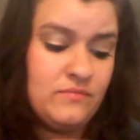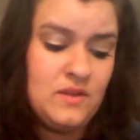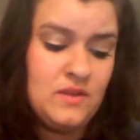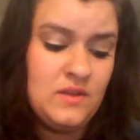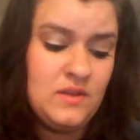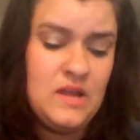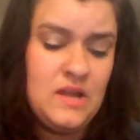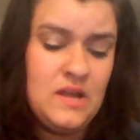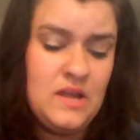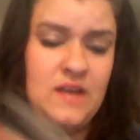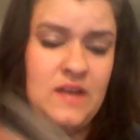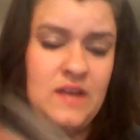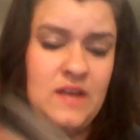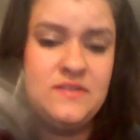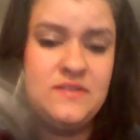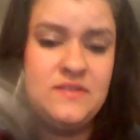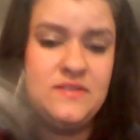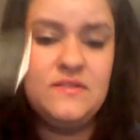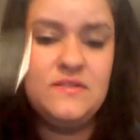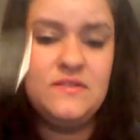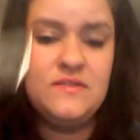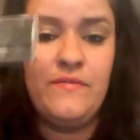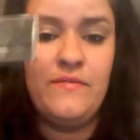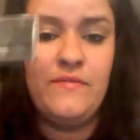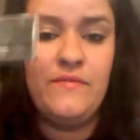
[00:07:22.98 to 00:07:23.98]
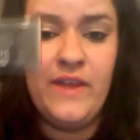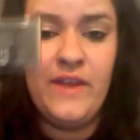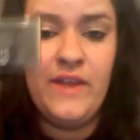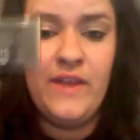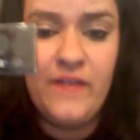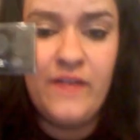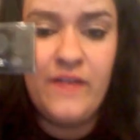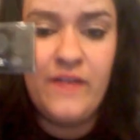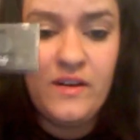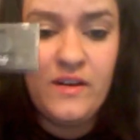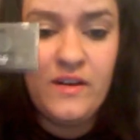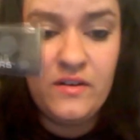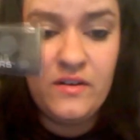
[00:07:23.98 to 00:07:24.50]
This is a
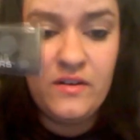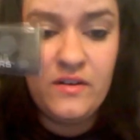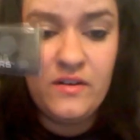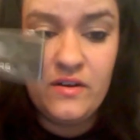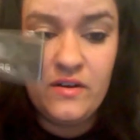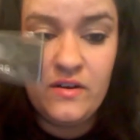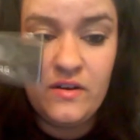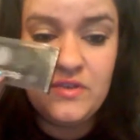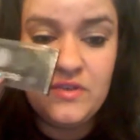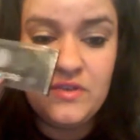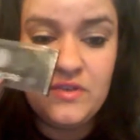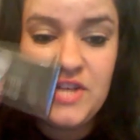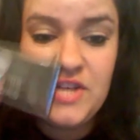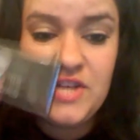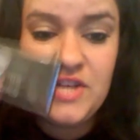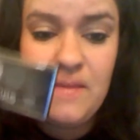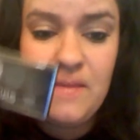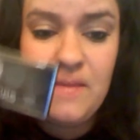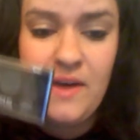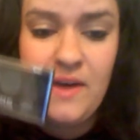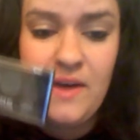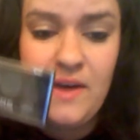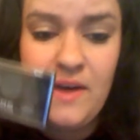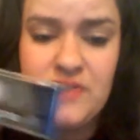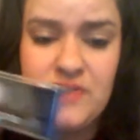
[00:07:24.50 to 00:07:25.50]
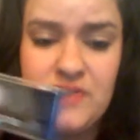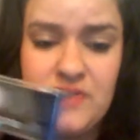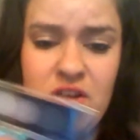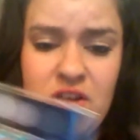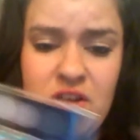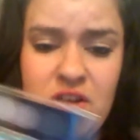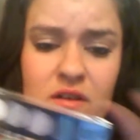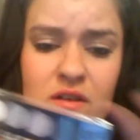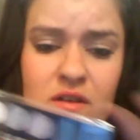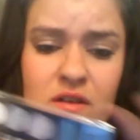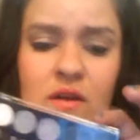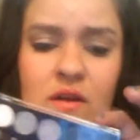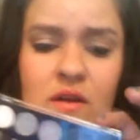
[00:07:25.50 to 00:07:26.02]
very good cheap
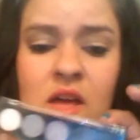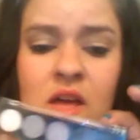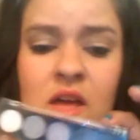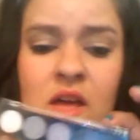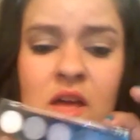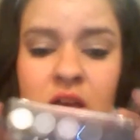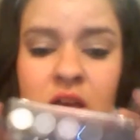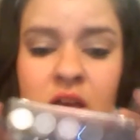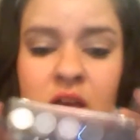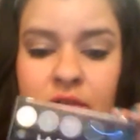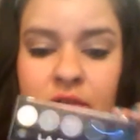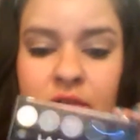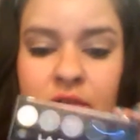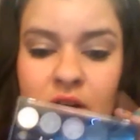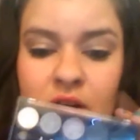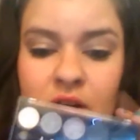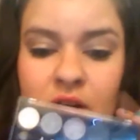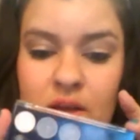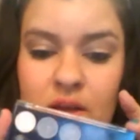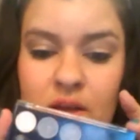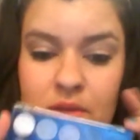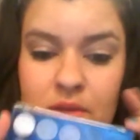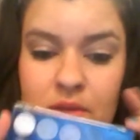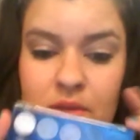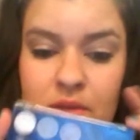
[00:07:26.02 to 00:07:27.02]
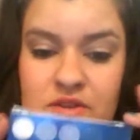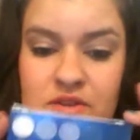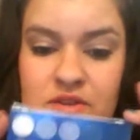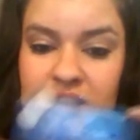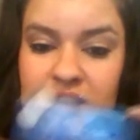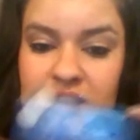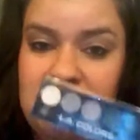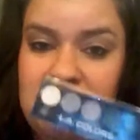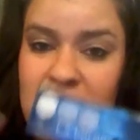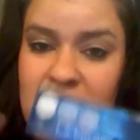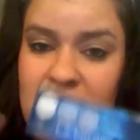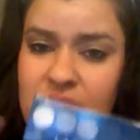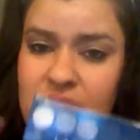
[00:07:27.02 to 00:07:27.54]
eyeshadow. If you're on a budget, I
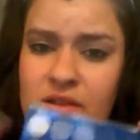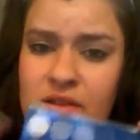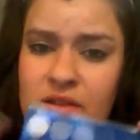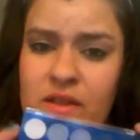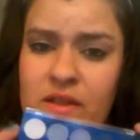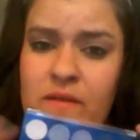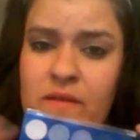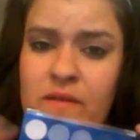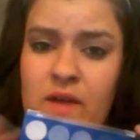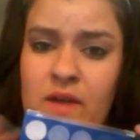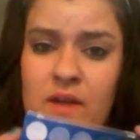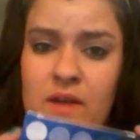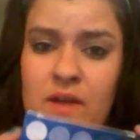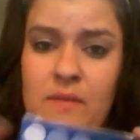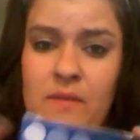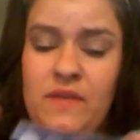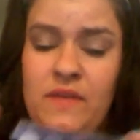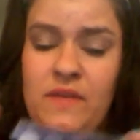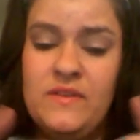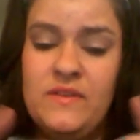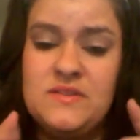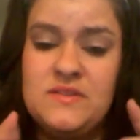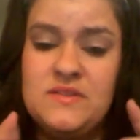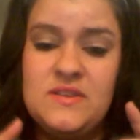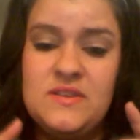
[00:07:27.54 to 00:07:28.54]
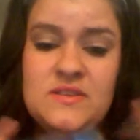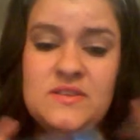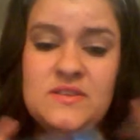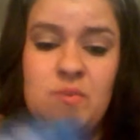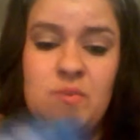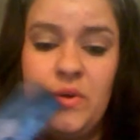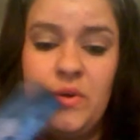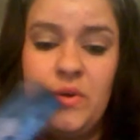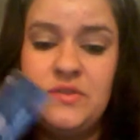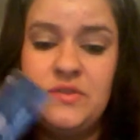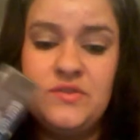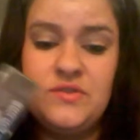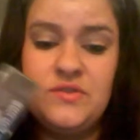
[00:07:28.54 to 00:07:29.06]
definitely recommend this, because it
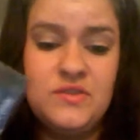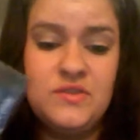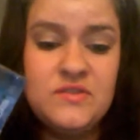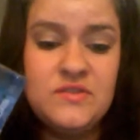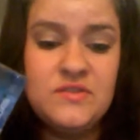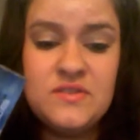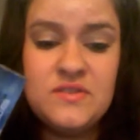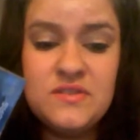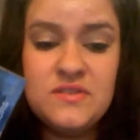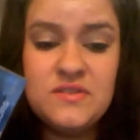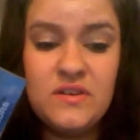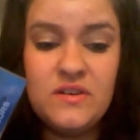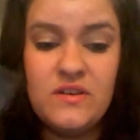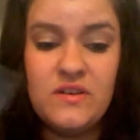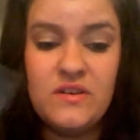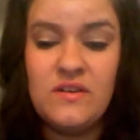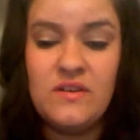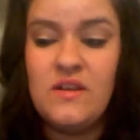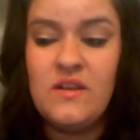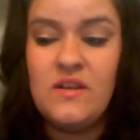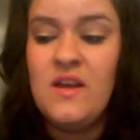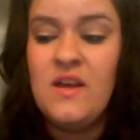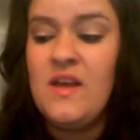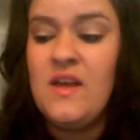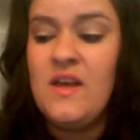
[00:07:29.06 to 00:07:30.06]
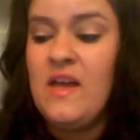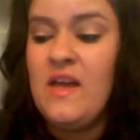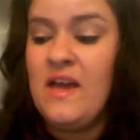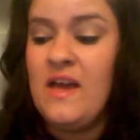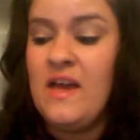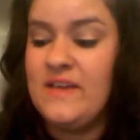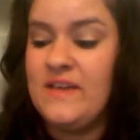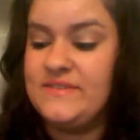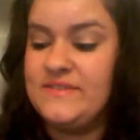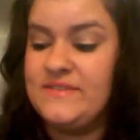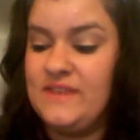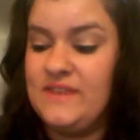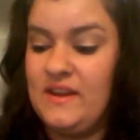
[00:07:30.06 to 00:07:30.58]
works just as good
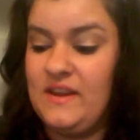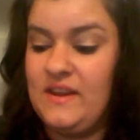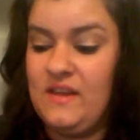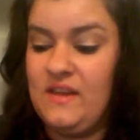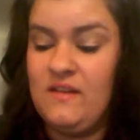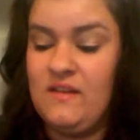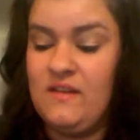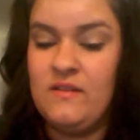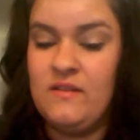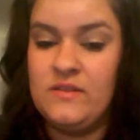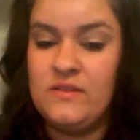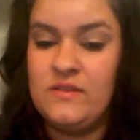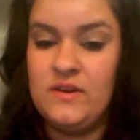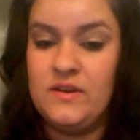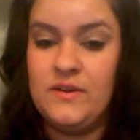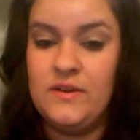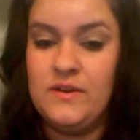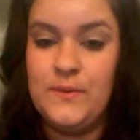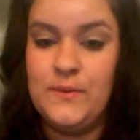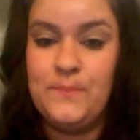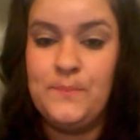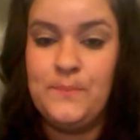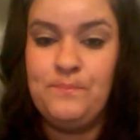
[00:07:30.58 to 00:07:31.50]
as any other